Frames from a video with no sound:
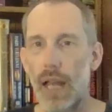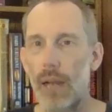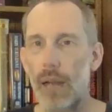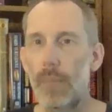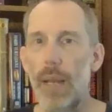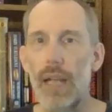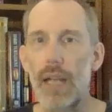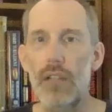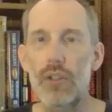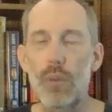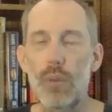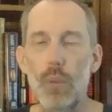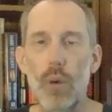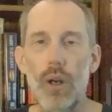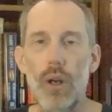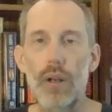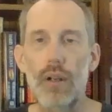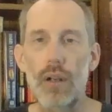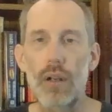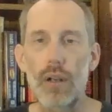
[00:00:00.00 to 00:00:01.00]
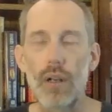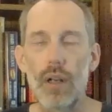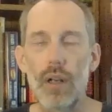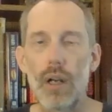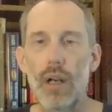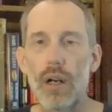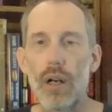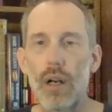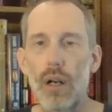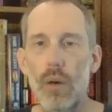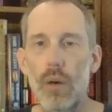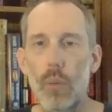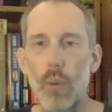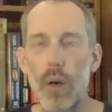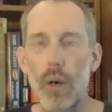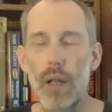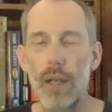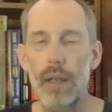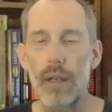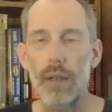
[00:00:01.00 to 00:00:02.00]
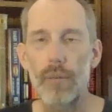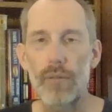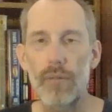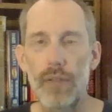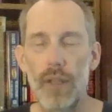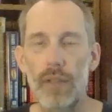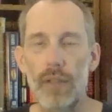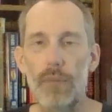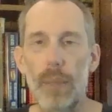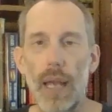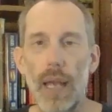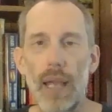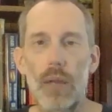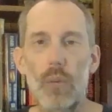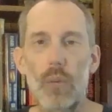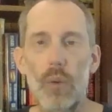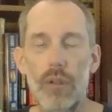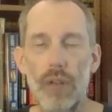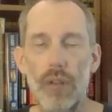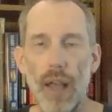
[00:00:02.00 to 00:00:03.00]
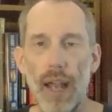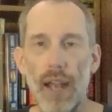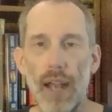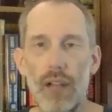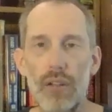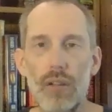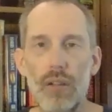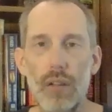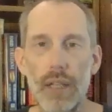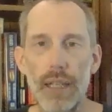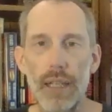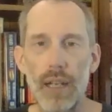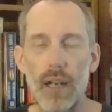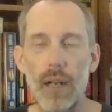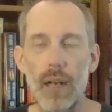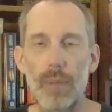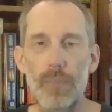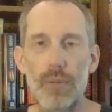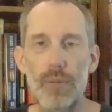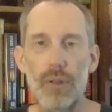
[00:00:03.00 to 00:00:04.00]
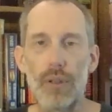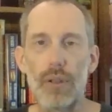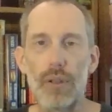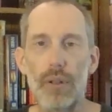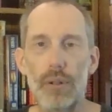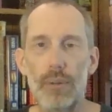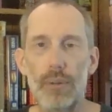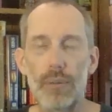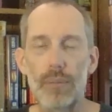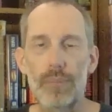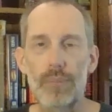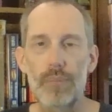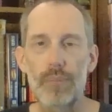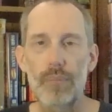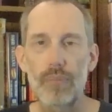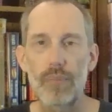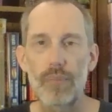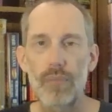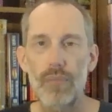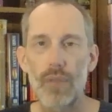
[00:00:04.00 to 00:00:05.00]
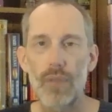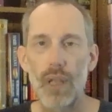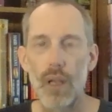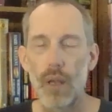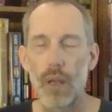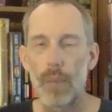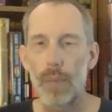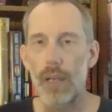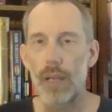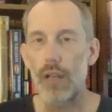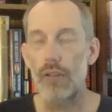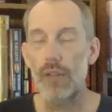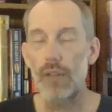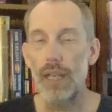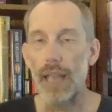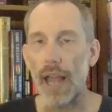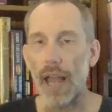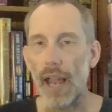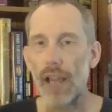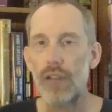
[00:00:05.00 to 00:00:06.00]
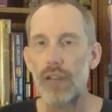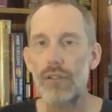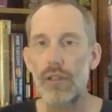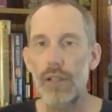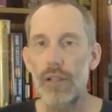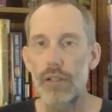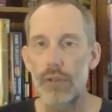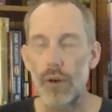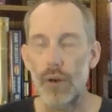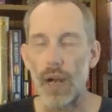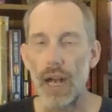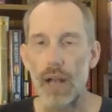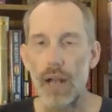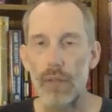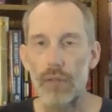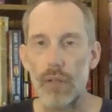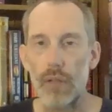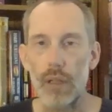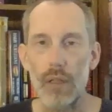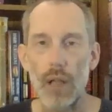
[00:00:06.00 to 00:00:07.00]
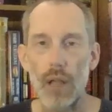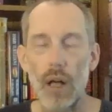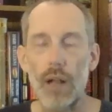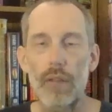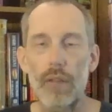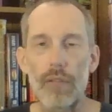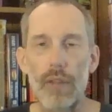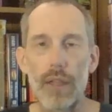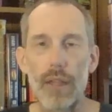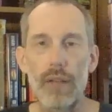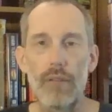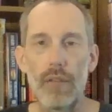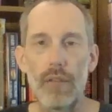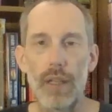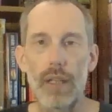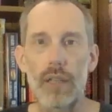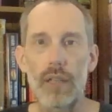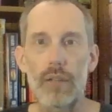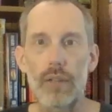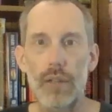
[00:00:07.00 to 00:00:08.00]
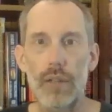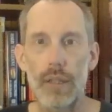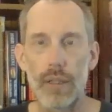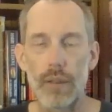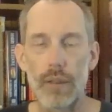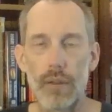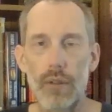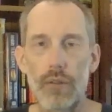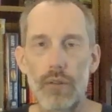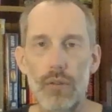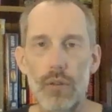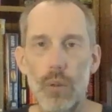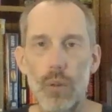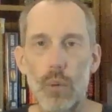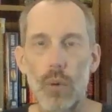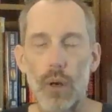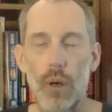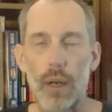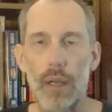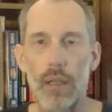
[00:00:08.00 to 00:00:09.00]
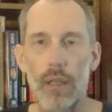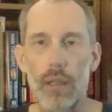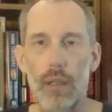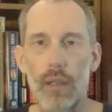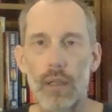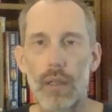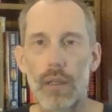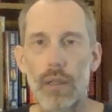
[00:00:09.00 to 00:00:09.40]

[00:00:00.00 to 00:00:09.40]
Kind of makes you wonder what Fizban was actually up to, because he actually drives a lot of the events in the story.